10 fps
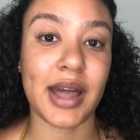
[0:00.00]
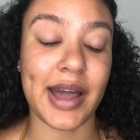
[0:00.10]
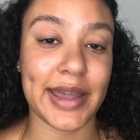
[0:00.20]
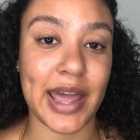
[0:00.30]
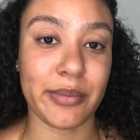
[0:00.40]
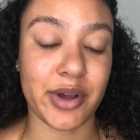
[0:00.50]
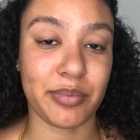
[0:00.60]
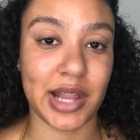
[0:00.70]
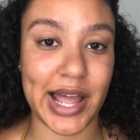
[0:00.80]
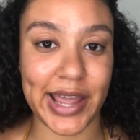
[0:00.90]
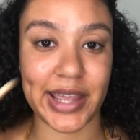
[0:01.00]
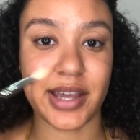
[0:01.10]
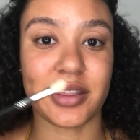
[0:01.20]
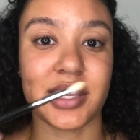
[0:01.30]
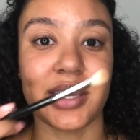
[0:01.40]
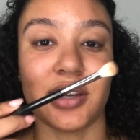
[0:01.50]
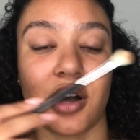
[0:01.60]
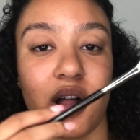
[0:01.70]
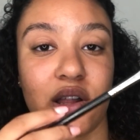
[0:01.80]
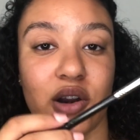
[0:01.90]
I am applying the
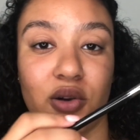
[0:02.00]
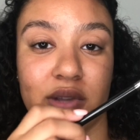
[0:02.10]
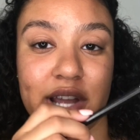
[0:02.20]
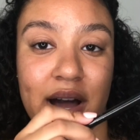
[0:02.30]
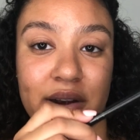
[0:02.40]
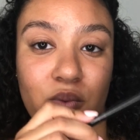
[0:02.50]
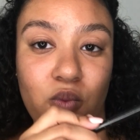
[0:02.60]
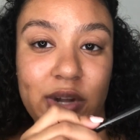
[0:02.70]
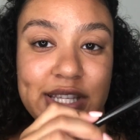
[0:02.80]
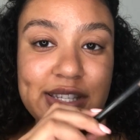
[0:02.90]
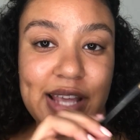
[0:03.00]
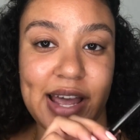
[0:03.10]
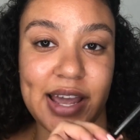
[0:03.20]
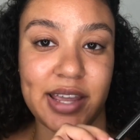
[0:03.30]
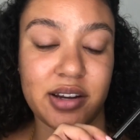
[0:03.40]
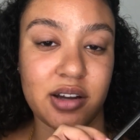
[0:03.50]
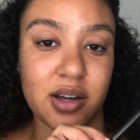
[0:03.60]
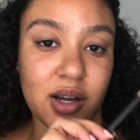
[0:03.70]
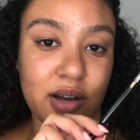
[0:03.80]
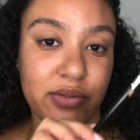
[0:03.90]
color only on one side
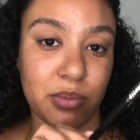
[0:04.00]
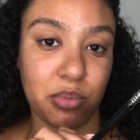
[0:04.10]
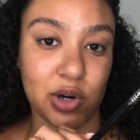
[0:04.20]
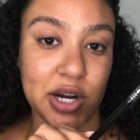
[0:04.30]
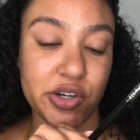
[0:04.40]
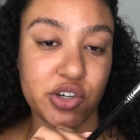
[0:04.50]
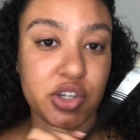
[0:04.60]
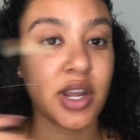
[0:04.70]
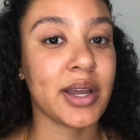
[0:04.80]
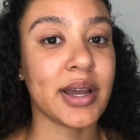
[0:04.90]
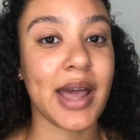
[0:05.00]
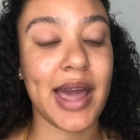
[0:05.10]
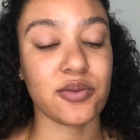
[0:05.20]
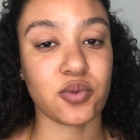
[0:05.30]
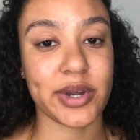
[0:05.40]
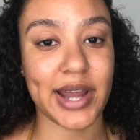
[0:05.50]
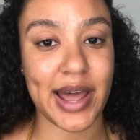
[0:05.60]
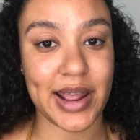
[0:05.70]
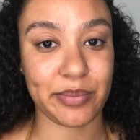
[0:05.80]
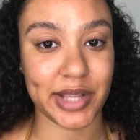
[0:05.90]
of the brush, and when
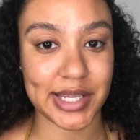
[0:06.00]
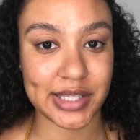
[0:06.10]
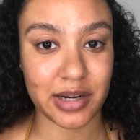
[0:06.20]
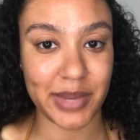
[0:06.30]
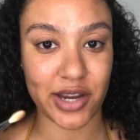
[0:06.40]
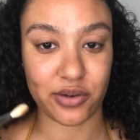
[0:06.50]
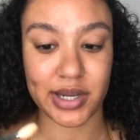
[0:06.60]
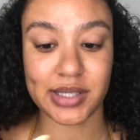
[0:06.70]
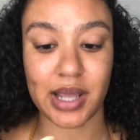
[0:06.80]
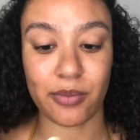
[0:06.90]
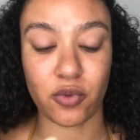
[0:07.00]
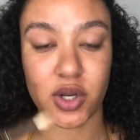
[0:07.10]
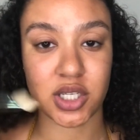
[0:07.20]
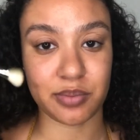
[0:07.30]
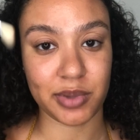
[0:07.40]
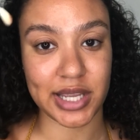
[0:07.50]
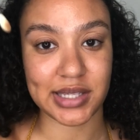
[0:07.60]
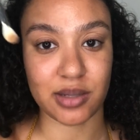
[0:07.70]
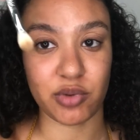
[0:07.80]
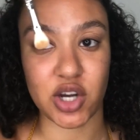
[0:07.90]
I place it in my crease, I'm going to place
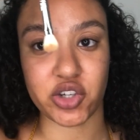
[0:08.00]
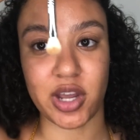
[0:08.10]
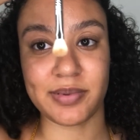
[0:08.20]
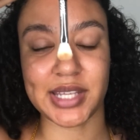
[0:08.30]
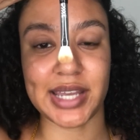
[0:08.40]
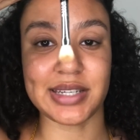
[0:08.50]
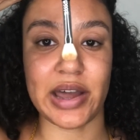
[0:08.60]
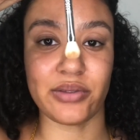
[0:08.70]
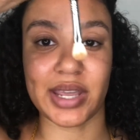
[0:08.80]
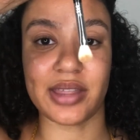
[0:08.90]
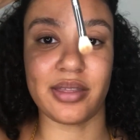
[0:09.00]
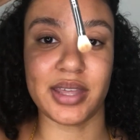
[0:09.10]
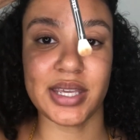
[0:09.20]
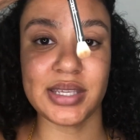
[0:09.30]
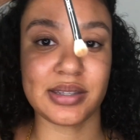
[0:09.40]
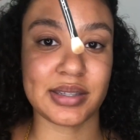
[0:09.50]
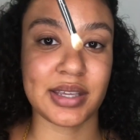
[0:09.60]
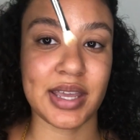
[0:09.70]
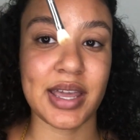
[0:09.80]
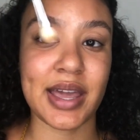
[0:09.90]
the brush upside down like this
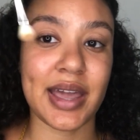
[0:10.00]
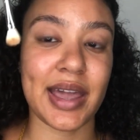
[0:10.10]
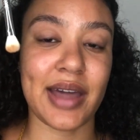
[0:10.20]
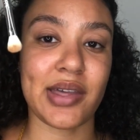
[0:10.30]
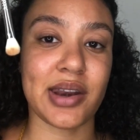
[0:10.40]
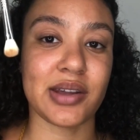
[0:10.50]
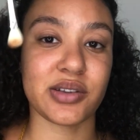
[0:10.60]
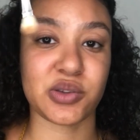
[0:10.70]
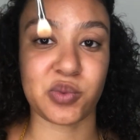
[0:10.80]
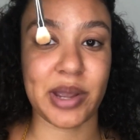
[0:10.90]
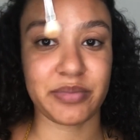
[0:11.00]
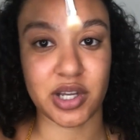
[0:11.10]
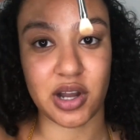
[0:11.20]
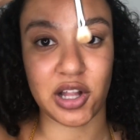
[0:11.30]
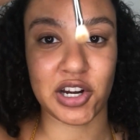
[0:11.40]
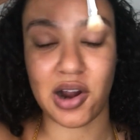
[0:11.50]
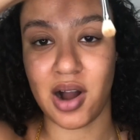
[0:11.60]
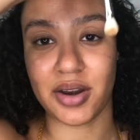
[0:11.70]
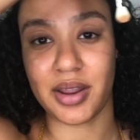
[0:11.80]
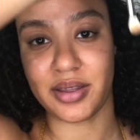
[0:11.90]
and then swipe the color
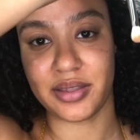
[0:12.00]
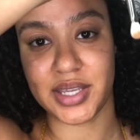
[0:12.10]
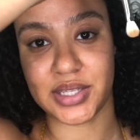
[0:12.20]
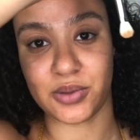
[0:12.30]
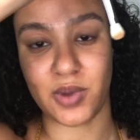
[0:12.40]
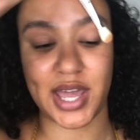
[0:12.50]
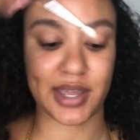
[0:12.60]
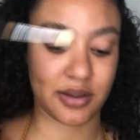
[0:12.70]
on this way.